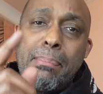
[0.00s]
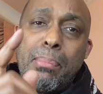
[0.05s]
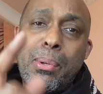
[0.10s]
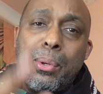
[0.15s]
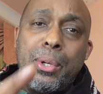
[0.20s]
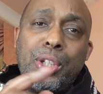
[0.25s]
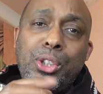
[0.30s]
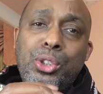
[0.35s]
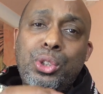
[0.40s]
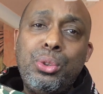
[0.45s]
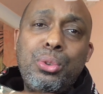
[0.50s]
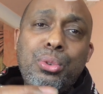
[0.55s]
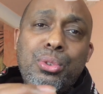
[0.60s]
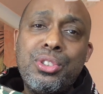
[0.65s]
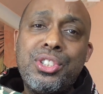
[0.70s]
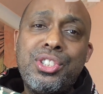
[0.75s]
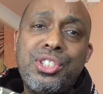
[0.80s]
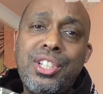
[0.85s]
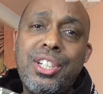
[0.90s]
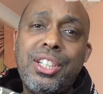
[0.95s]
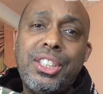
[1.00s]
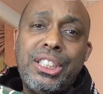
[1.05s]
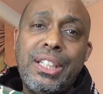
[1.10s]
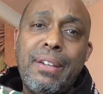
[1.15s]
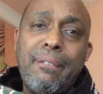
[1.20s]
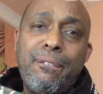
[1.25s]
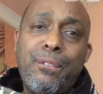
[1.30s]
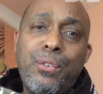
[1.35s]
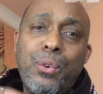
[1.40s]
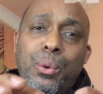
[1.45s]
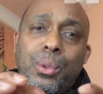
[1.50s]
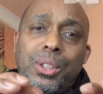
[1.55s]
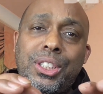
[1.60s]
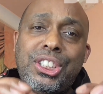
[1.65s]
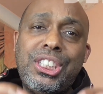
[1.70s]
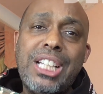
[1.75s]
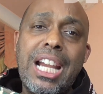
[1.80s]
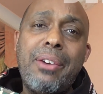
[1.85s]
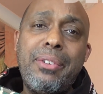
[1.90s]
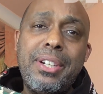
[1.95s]
Put a Google search in for
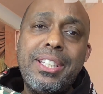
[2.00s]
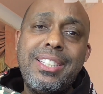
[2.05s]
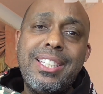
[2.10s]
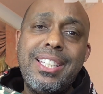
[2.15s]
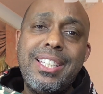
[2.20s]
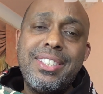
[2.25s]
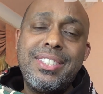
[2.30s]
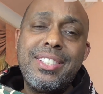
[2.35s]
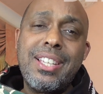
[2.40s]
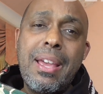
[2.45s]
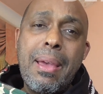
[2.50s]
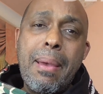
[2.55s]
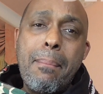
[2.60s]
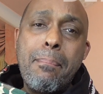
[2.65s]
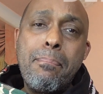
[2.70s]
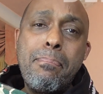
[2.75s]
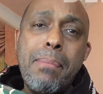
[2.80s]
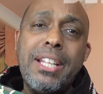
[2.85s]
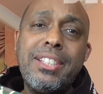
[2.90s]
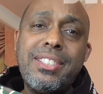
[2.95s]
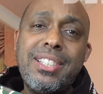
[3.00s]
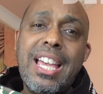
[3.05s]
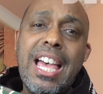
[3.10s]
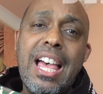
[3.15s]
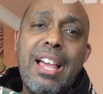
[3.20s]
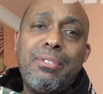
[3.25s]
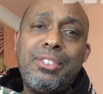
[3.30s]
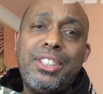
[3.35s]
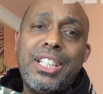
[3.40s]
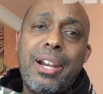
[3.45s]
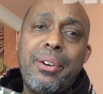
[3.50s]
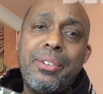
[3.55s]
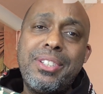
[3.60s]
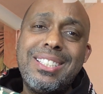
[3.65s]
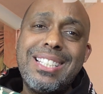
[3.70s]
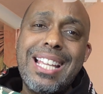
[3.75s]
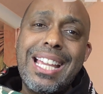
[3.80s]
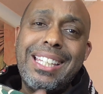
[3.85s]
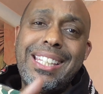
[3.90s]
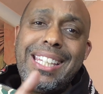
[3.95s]
charities, mental health
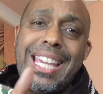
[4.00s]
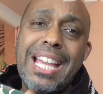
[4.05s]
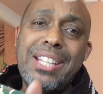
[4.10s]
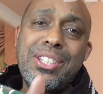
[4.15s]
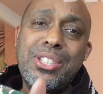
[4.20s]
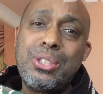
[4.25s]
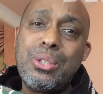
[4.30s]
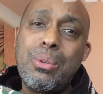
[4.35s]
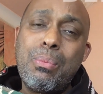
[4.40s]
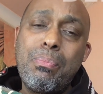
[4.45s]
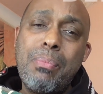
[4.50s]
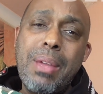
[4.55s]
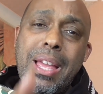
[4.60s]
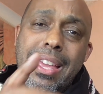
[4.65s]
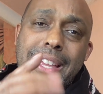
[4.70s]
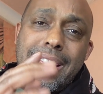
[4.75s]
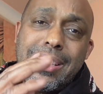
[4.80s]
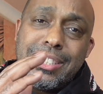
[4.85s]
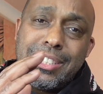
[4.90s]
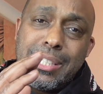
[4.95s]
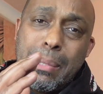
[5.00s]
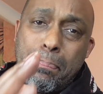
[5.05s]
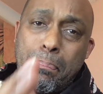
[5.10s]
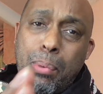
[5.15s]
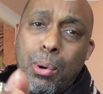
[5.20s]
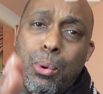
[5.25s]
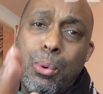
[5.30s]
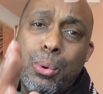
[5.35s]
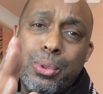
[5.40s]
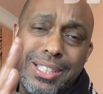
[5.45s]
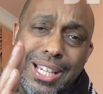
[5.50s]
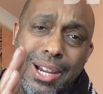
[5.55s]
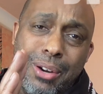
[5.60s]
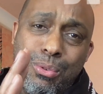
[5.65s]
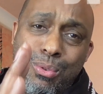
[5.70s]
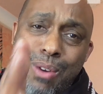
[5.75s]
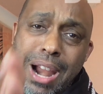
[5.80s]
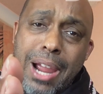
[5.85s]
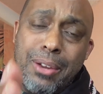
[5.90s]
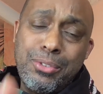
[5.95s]
charities, and get some support
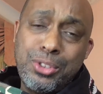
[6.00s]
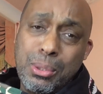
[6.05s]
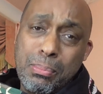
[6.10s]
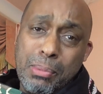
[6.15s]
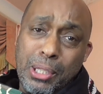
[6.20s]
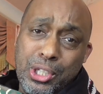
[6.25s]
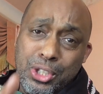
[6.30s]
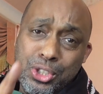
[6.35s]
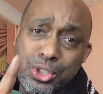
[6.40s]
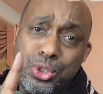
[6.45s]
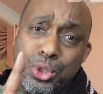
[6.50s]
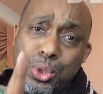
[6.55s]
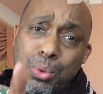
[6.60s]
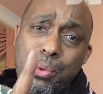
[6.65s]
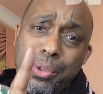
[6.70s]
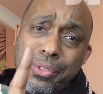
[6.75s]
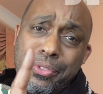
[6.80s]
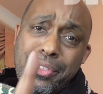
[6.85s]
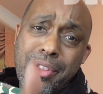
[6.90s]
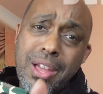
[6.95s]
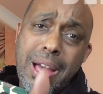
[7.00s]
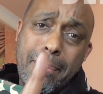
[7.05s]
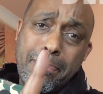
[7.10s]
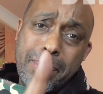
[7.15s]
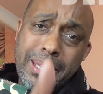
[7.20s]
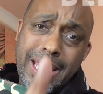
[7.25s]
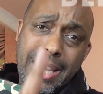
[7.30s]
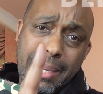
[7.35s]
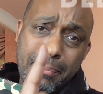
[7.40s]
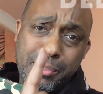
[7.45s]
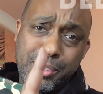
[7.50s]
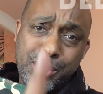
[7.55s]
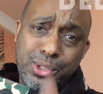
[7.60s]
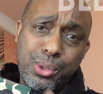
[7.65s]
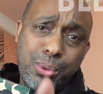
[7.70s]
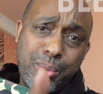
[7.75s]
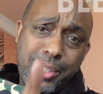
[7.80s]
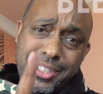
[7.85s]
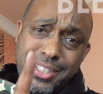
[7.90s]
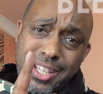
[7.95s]
around you, because you will not be able to
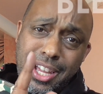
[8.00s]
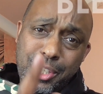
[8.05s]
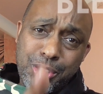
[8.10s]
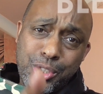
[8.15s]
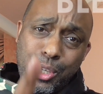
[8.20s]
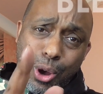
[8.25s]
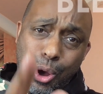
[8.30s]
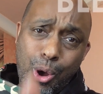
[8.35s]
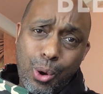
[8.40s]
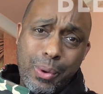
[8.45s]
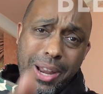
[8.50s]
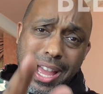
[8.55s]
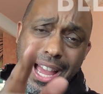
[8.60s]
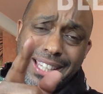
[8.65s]
do this on your own.